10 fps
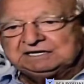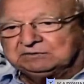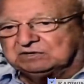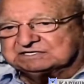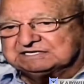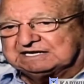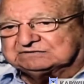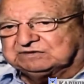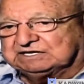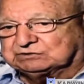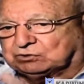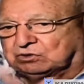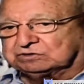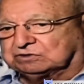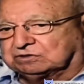He wasn't that great a
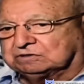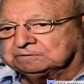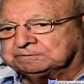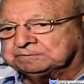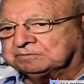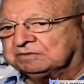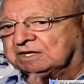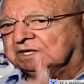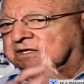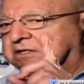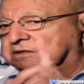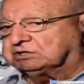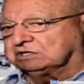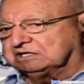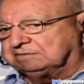talker
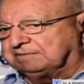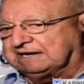till he